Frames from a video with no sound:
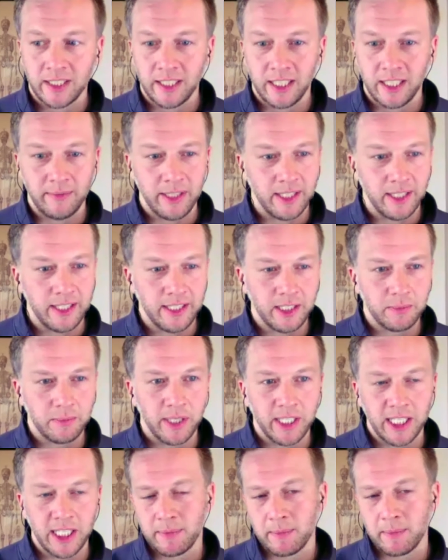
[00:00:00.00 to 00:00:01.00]
And I think you
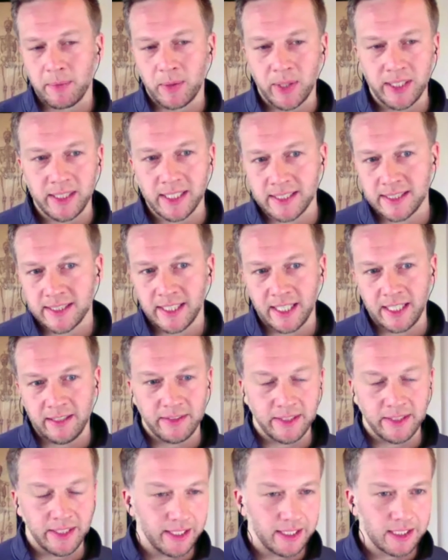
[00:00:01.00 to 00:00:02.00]
bring up a point that's not
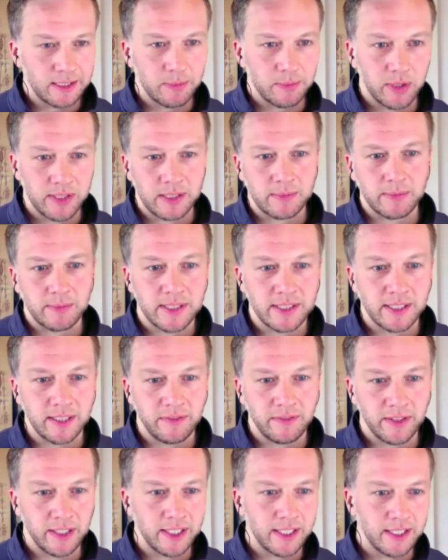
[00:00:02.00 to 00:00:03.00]
even like sport
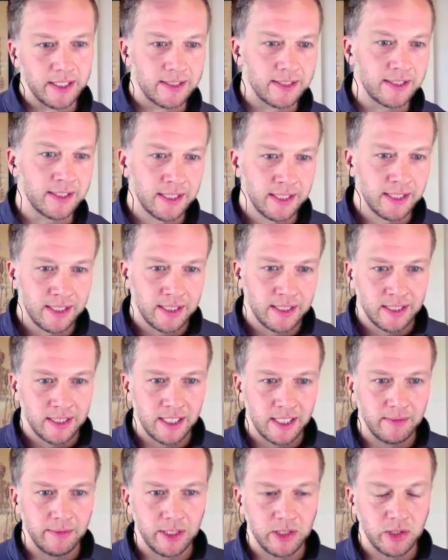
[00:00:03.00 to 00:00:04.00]
specific.
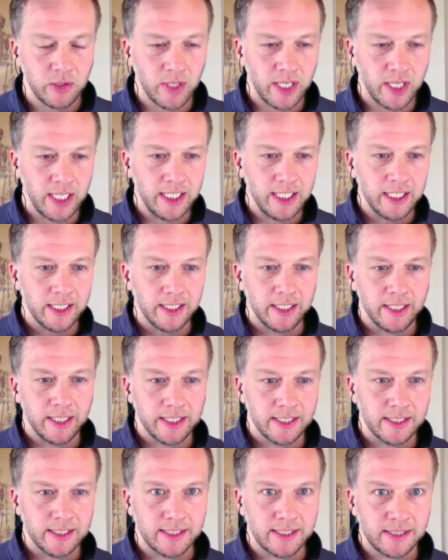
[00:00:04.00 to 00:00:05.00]
Dry needling
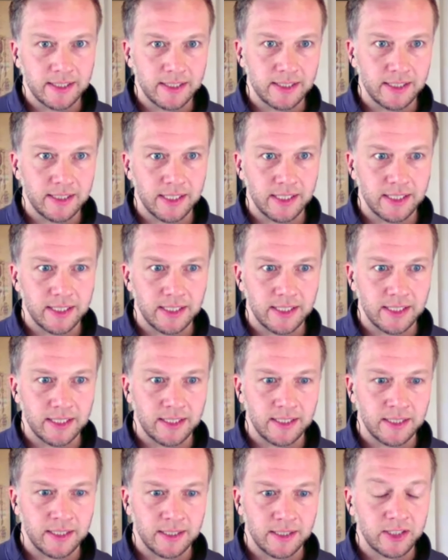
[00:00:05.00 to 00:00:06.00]
is
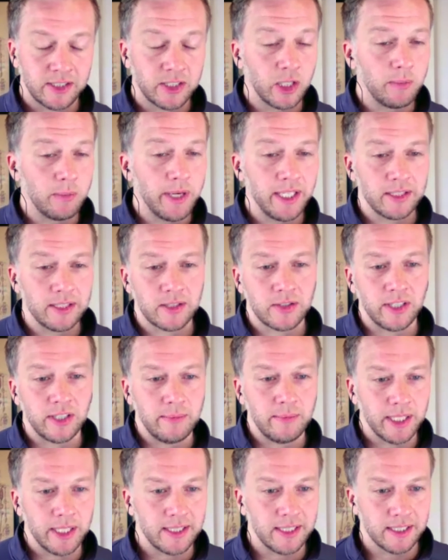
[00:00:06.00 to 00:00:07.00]
so
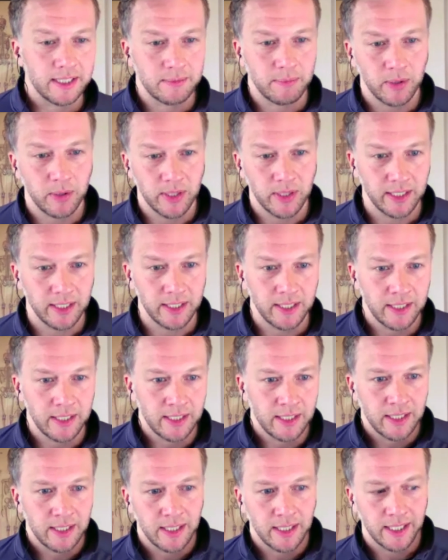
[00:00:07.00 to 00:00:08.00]
mainstream at this point
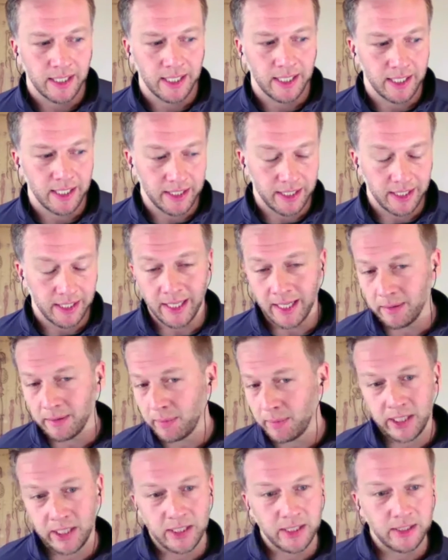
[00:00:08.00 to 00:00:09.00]
that a lot of
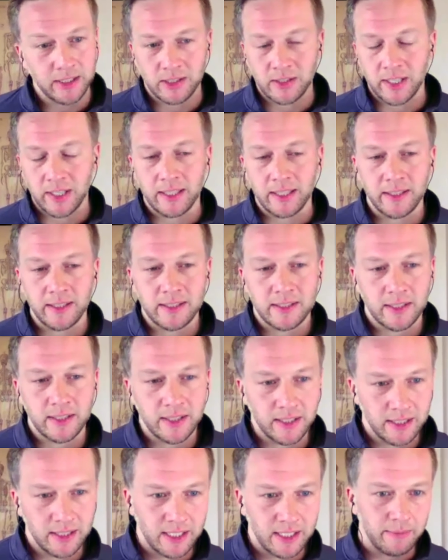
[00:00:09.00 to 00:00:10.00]
patients or athletes are
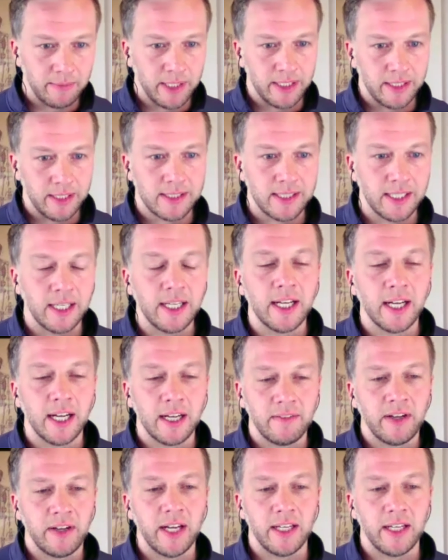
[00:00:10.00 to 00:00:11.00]
going to come in and say, yeah,
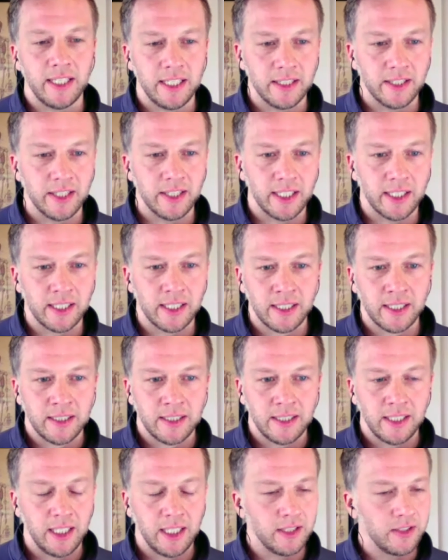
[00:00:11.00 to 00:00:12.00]
I've had needling.
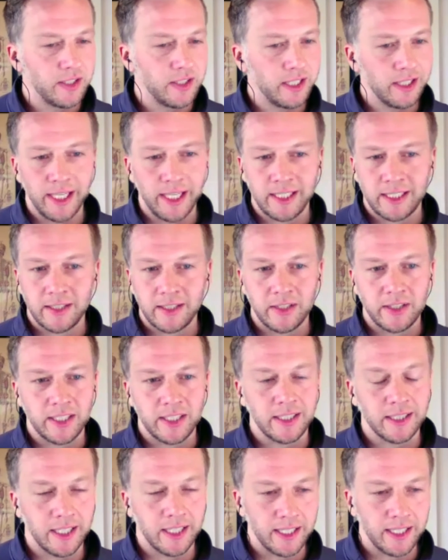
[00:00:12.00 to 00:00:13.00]
Either they liked it or
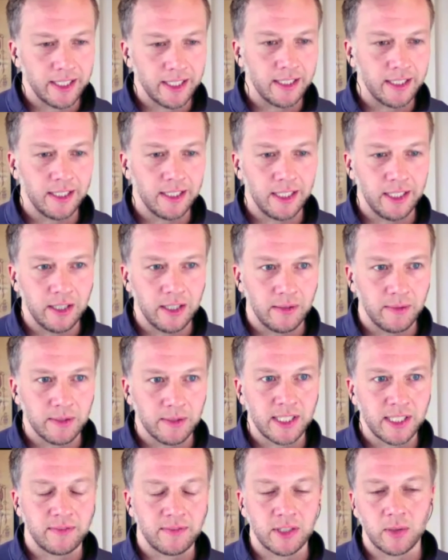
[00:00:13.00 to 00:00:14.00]
didn't like it. And you
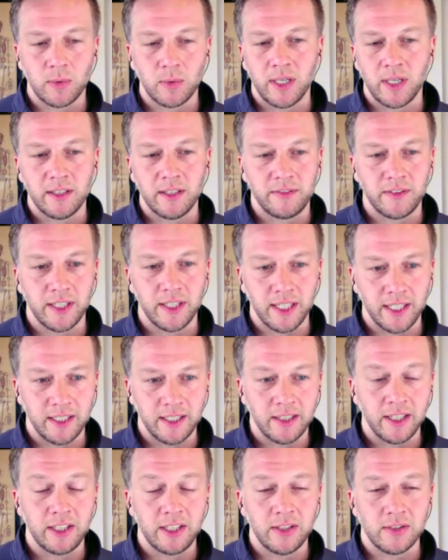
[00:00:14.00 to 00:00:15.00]
almost have to qualify,
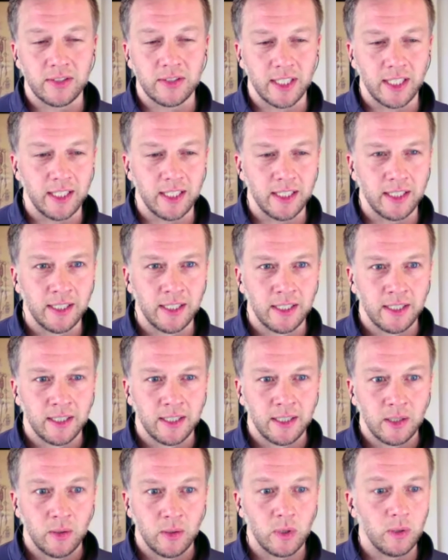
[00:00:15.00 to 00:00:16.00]
like you said,
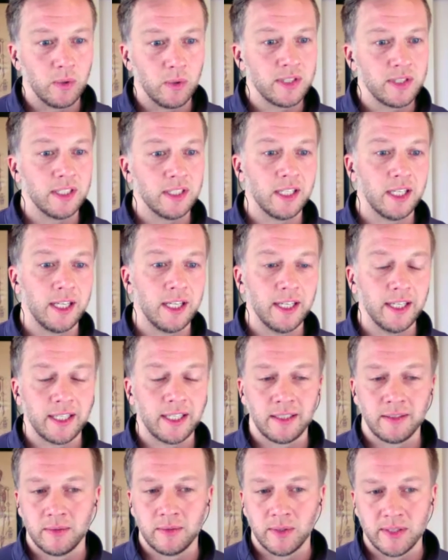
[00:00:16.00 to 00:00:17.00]
what was it like?
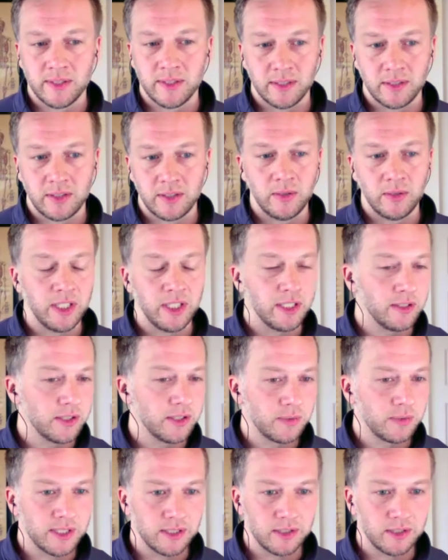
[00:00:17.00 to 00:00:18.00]
Was it 2
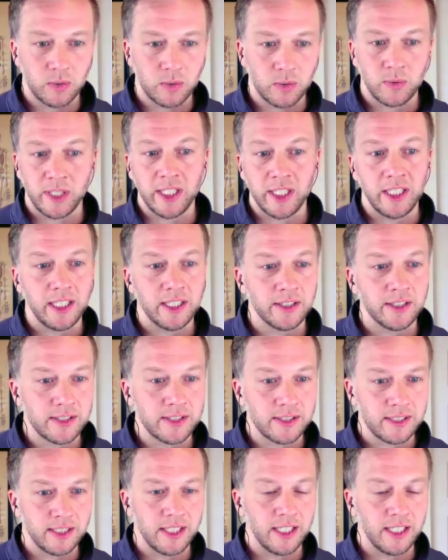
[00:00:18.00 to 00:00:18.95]
needles? Was it 20 needles? Did